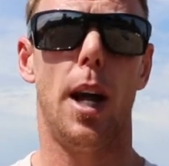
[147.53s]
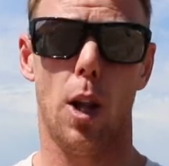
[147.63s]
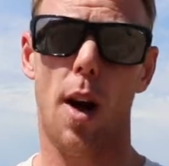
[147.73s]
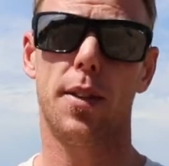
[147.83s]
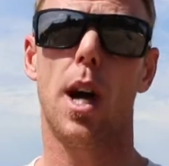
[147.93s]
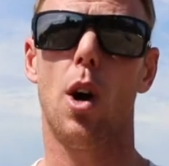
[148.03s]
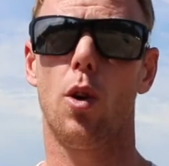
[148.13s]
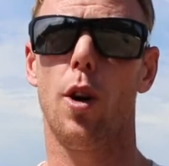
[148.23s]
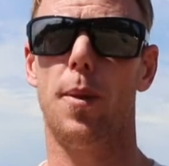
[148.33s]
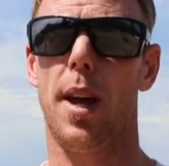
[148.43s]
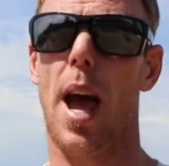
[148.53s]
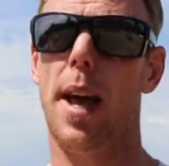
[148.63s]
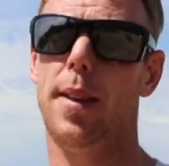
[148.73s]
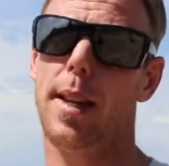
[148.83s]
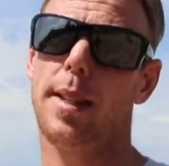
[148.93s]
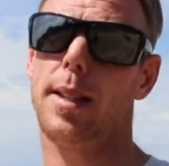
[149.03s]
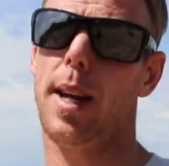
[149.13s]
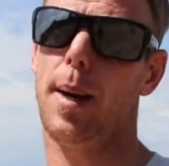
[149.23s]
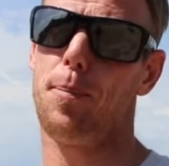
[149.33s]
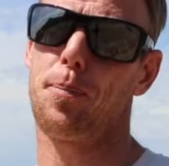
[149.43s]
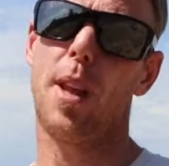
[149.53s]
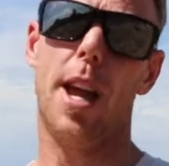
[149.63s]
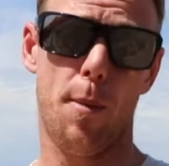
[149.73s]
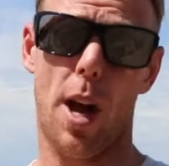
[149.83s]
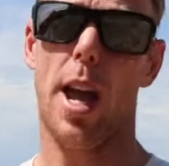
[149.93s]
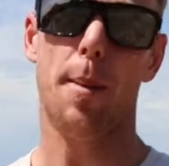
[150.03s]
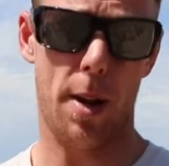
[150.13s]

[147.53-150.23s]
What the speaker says: lifestyle group that had this ebook